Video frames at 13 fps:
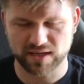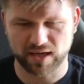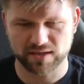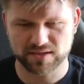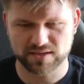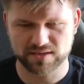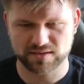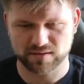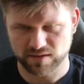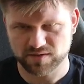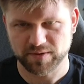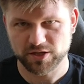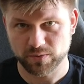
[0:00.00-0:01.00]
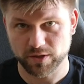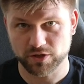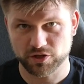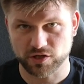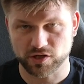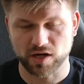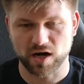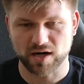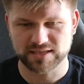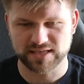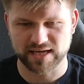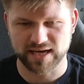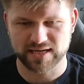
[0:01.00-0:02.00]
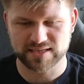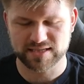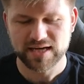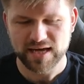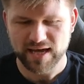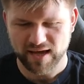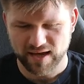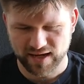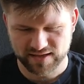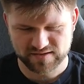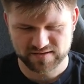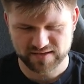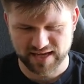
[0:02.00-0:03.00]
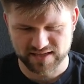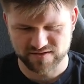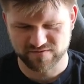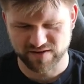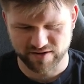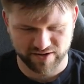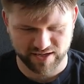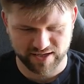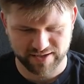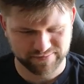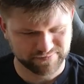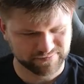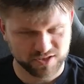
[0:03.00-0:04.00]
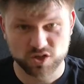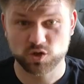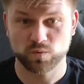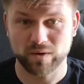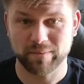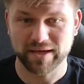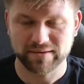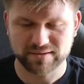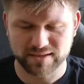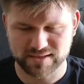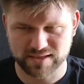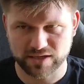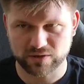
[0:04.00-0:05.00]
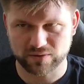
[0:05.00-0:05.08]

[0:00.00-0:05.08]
It's, especially when you turn on RTX, it gets very swimmy, as I call